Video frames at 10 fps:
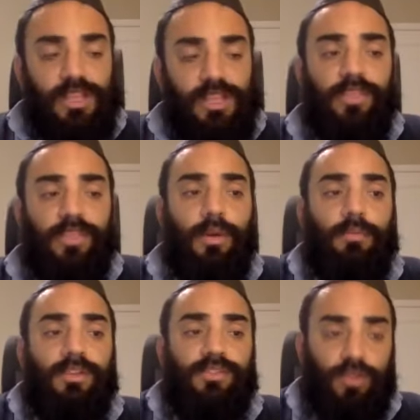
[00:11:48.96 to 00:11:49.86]
that the
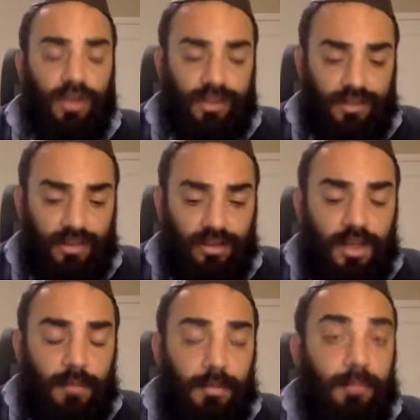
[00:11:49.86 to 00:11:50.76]
Rebbe is trying to
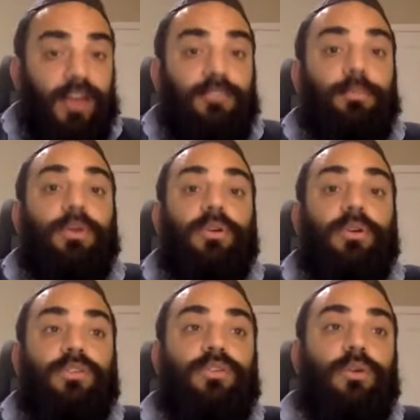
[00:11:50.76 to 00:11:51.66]
be masbi here
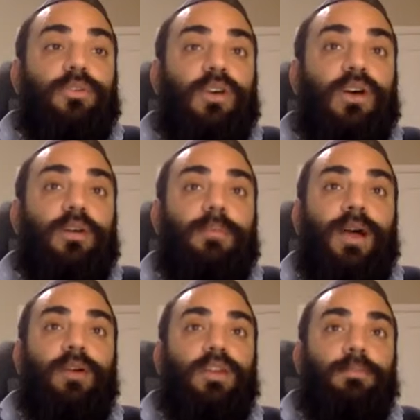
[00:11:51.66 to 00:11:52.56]
in the Toras Chacham.
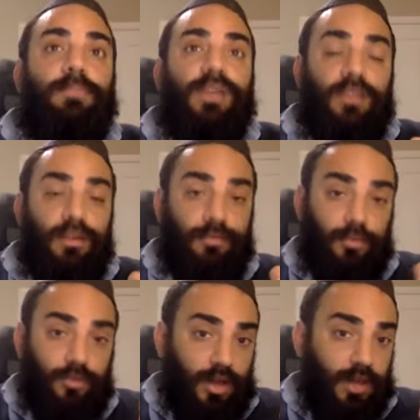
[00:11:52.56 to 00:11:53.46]
How could it be that if we're
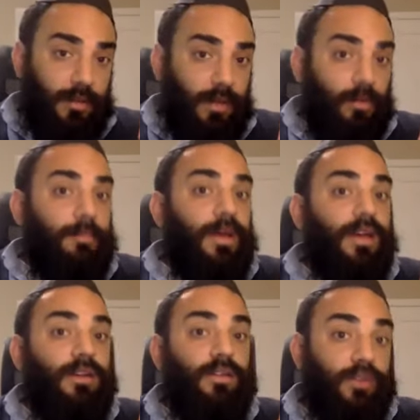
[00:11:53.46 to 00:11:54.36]
talking about
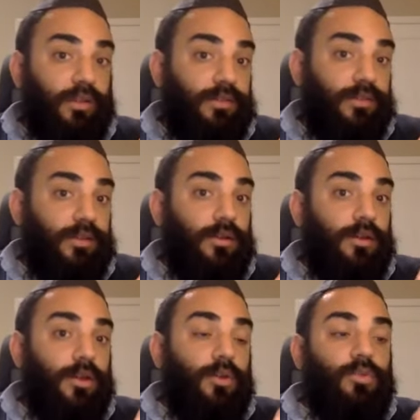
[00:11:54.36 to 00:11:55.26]
rapach nitzoitzin,
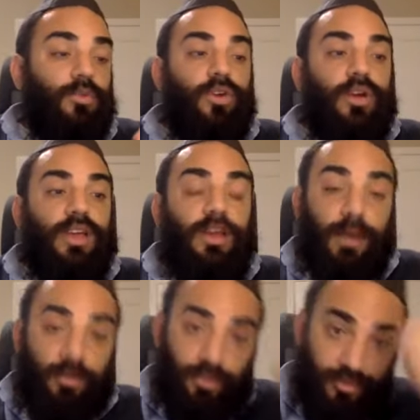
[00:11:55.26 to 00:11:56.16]
we're talking
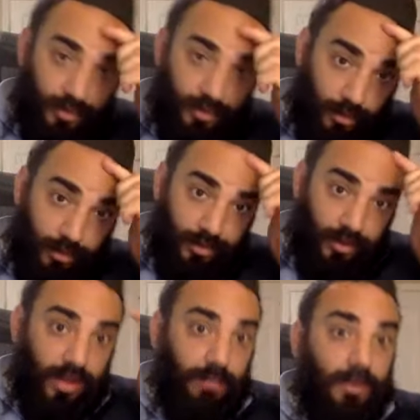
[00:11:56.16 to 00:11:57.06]
about shvira. We're
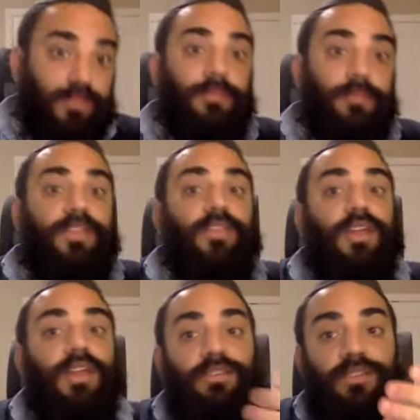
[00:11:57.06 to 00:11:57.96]
talking about something
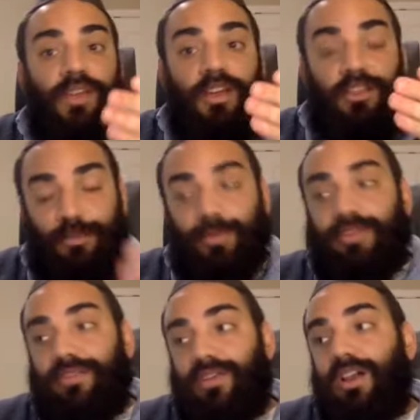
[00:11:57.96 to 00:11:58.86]
that has
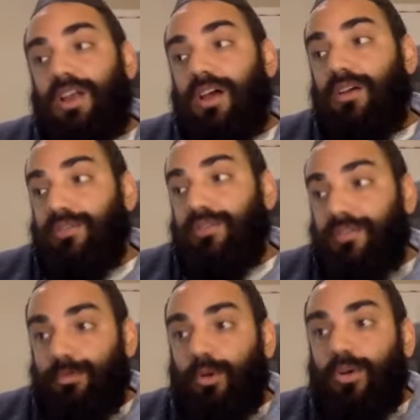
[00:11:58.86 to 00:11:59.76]
specific halachos
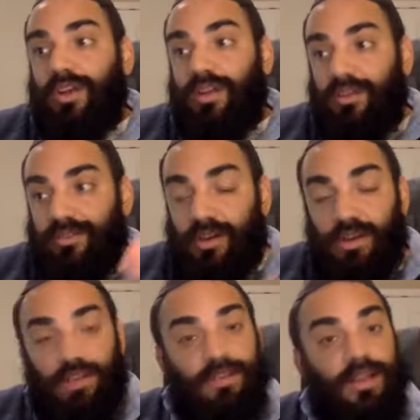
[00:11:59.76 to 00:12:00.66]
of brokenness and a
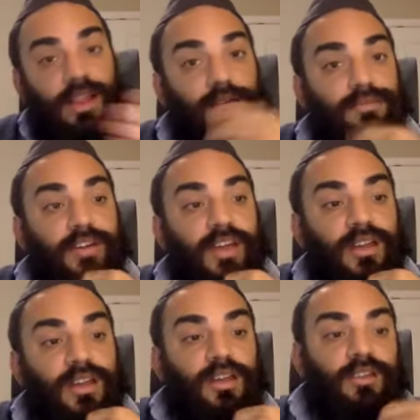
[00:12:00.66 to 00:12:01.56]
need to clarify
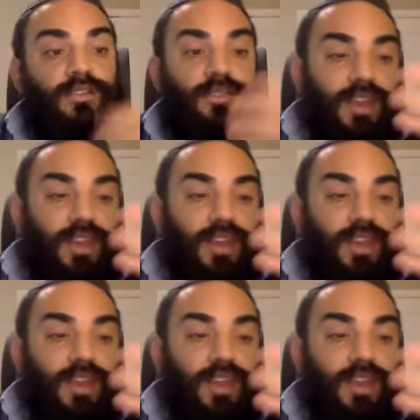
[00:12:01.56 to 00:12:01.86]
it. So